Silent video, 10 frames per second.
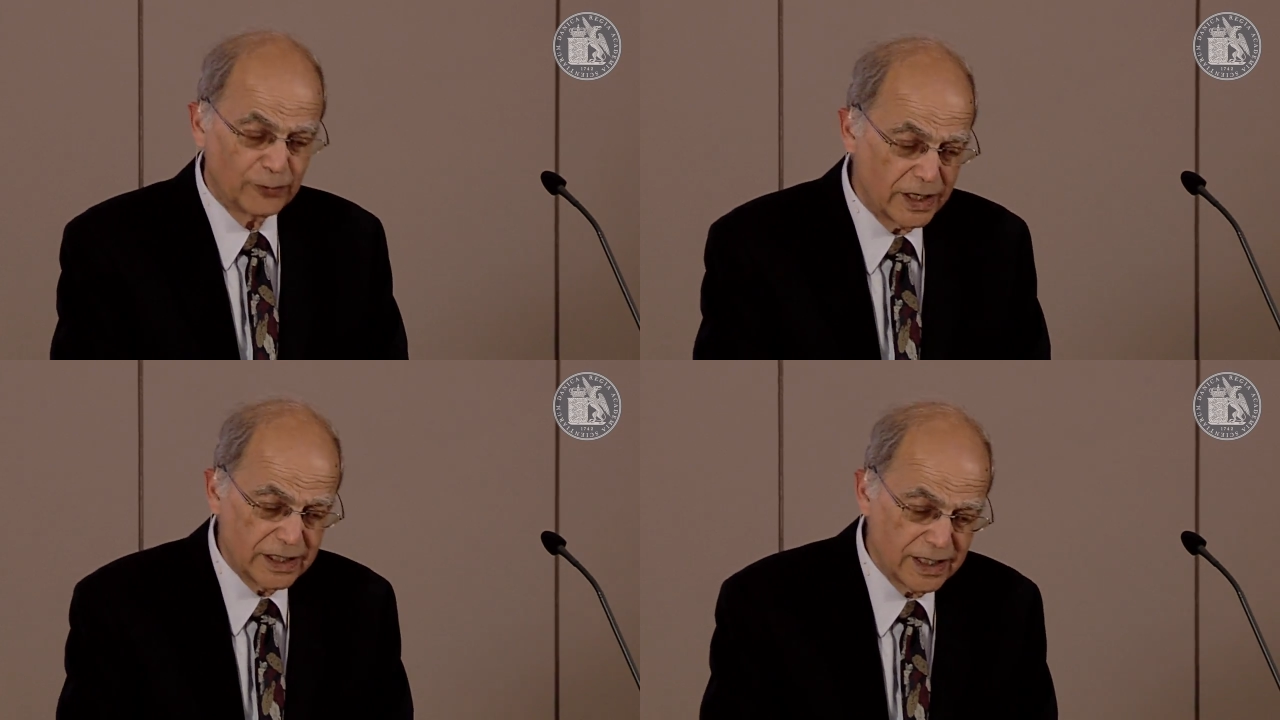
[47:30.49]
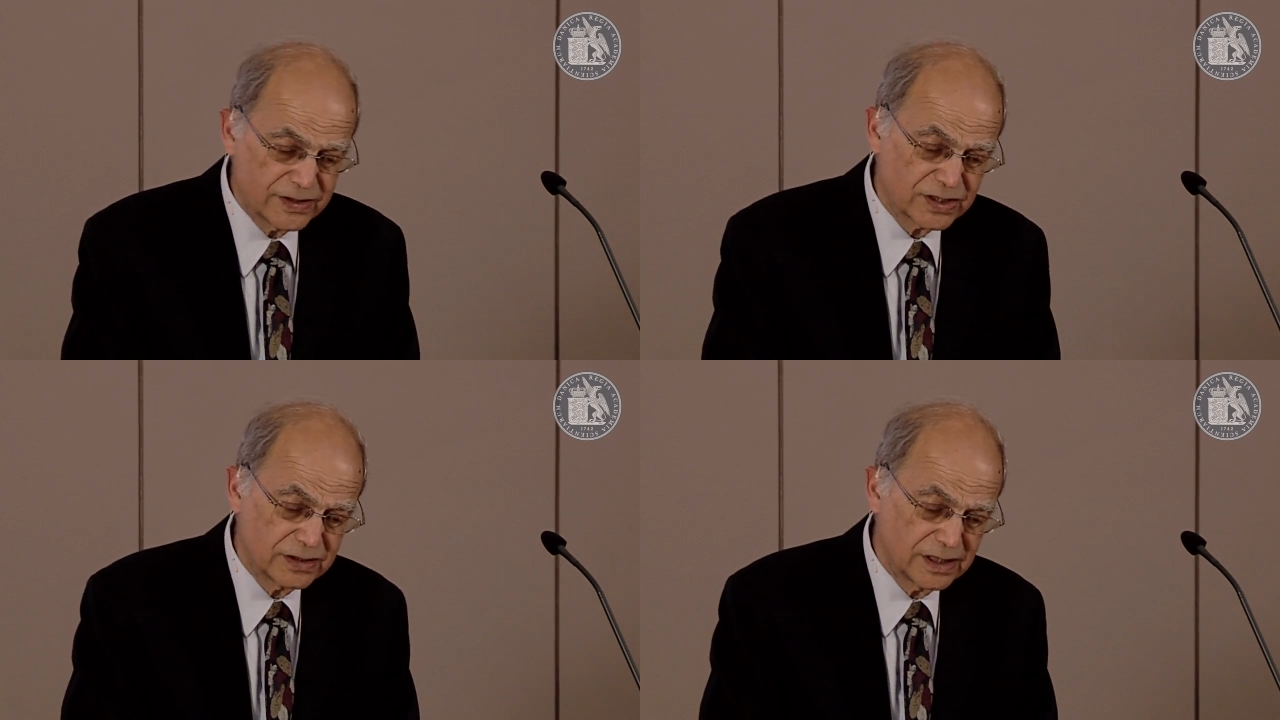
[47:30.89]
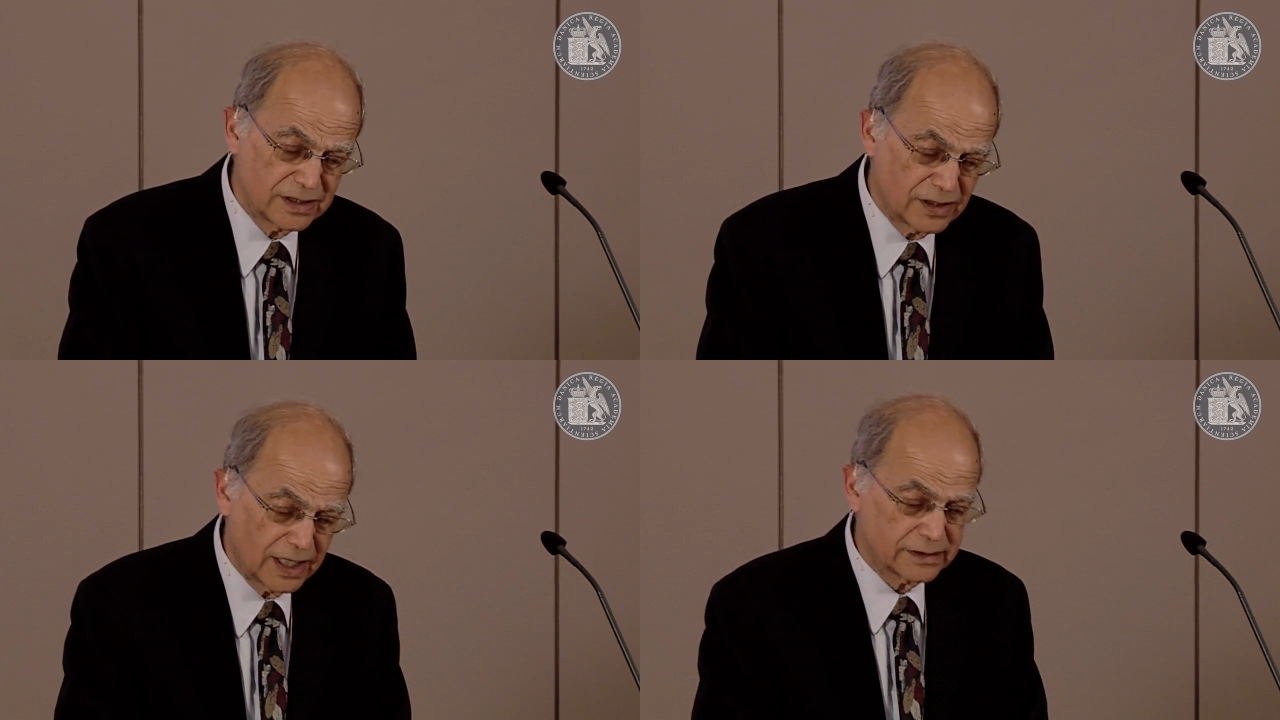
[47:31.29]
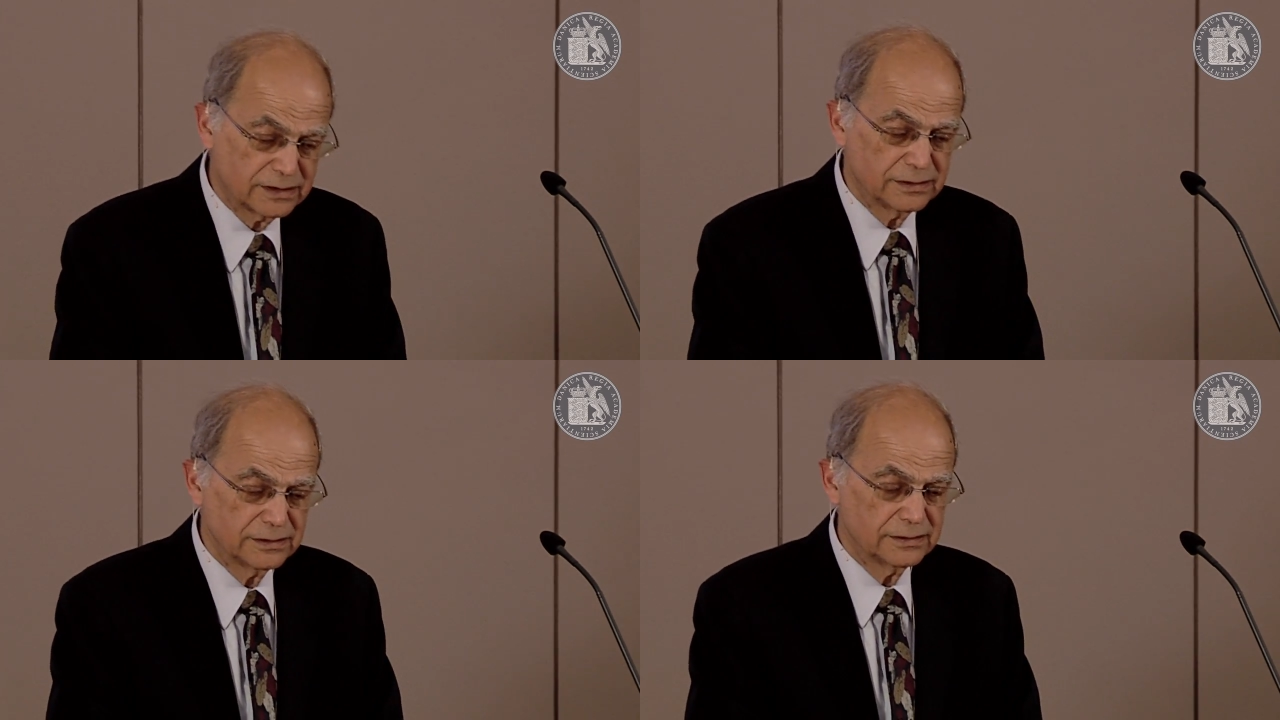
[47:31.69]
Radiation did
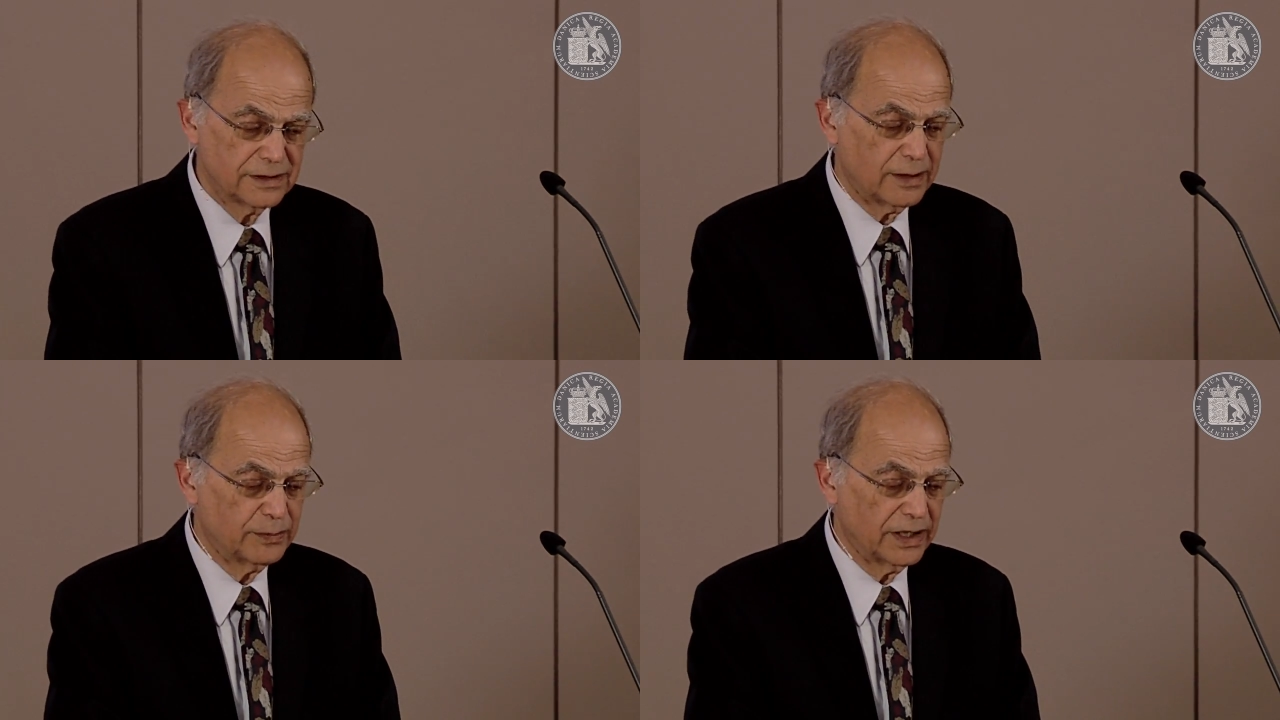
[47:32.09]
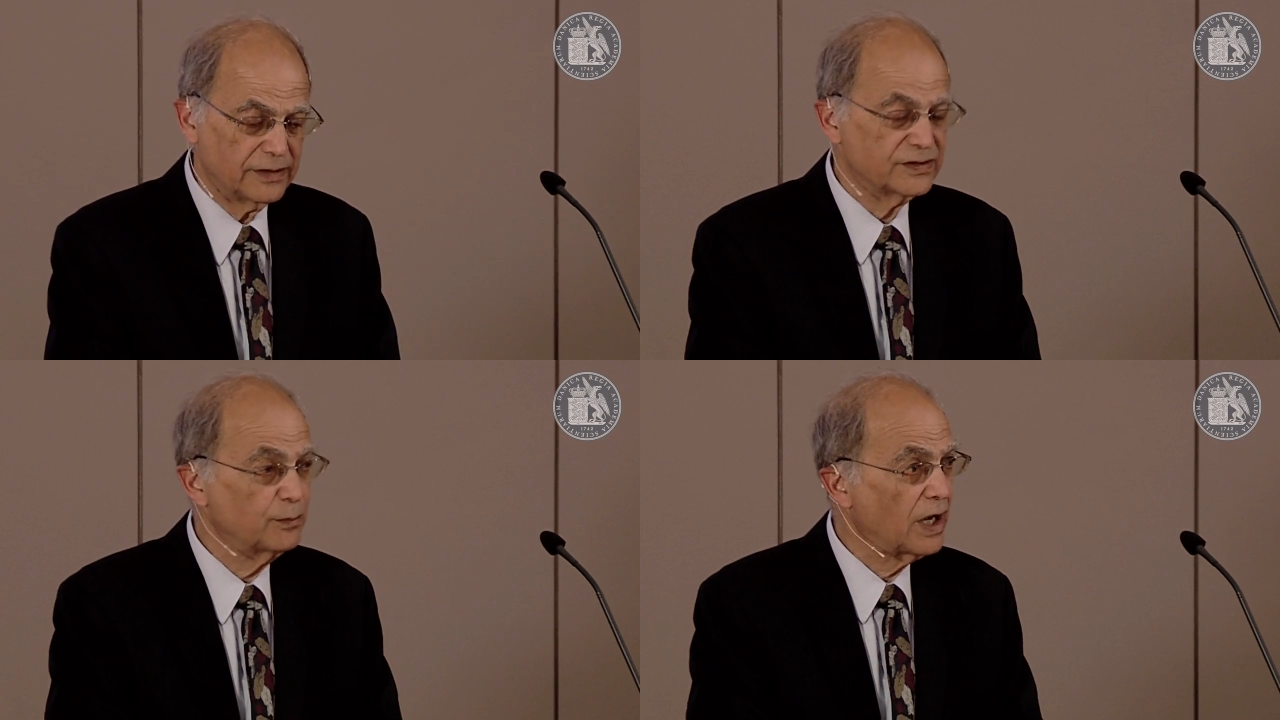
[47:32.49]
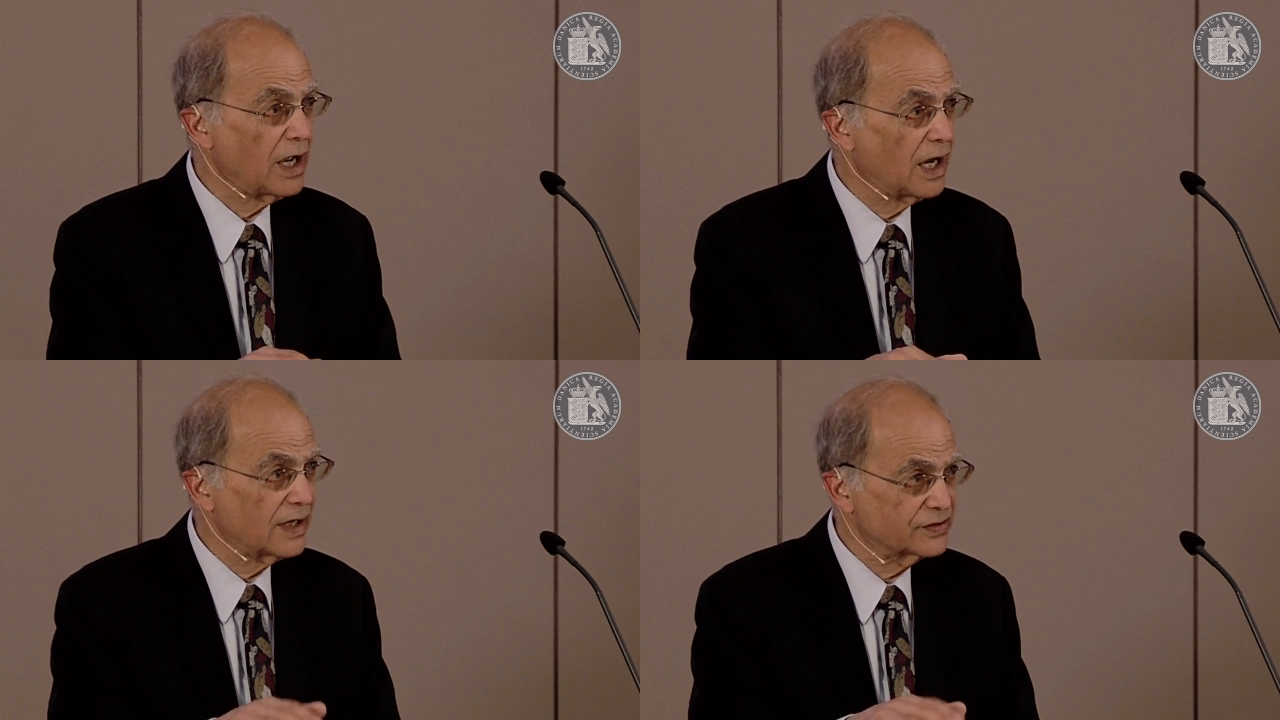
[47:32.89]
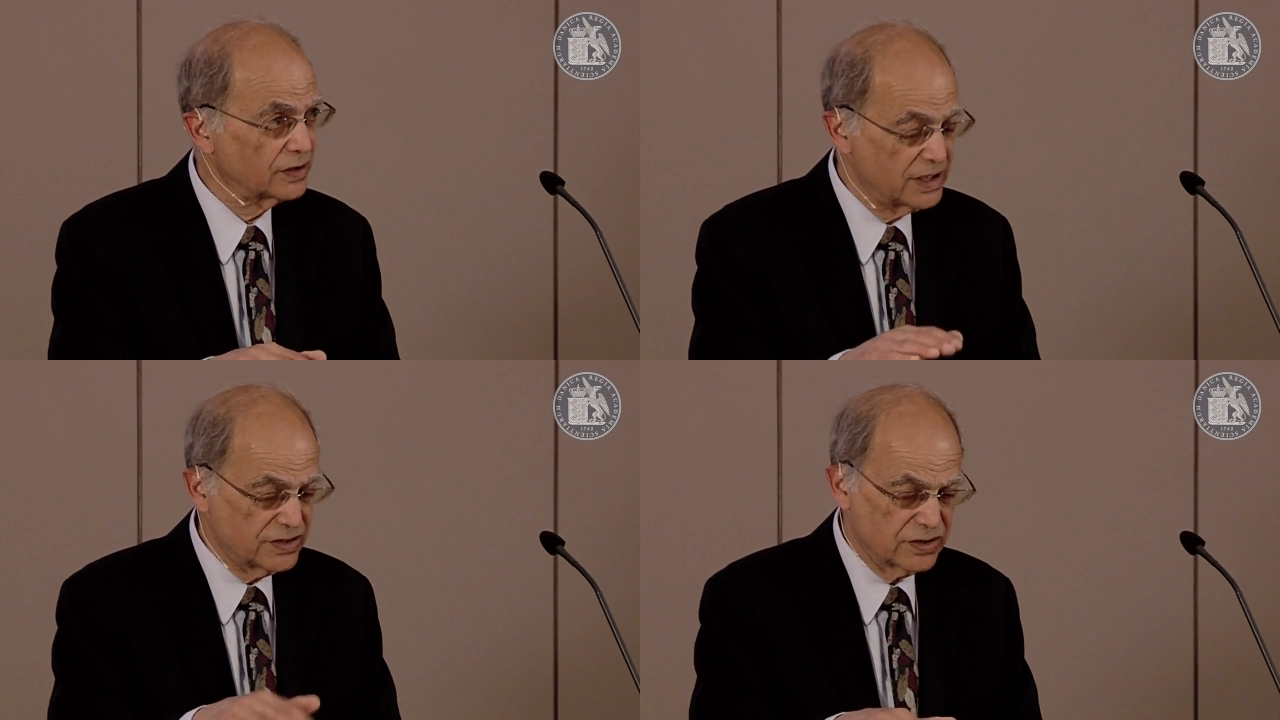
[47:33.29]
not take place by
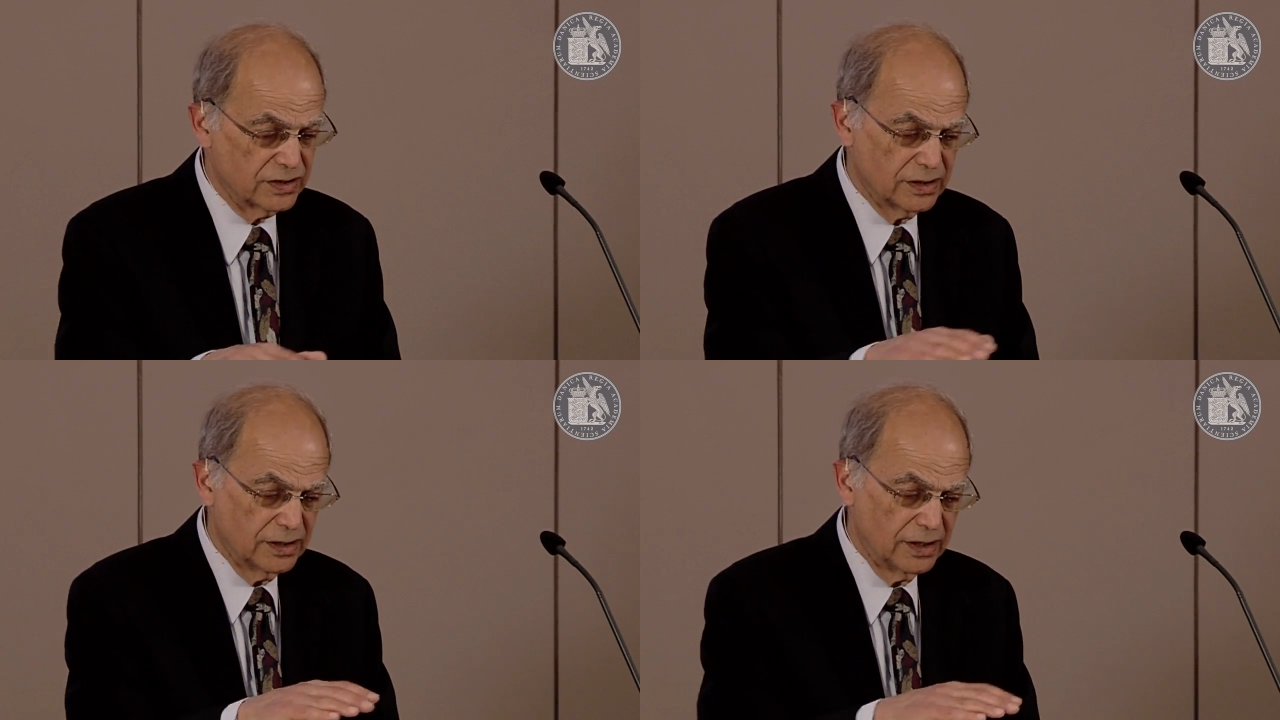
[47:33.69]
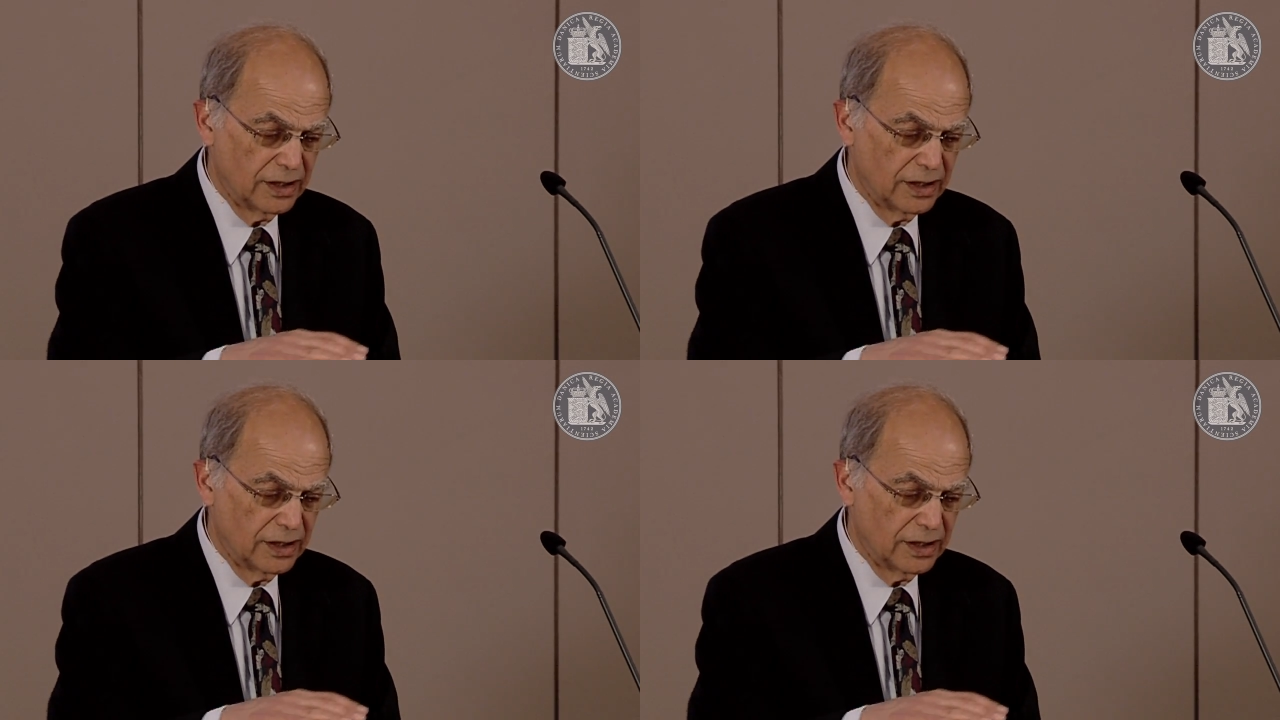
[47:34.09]
oscillation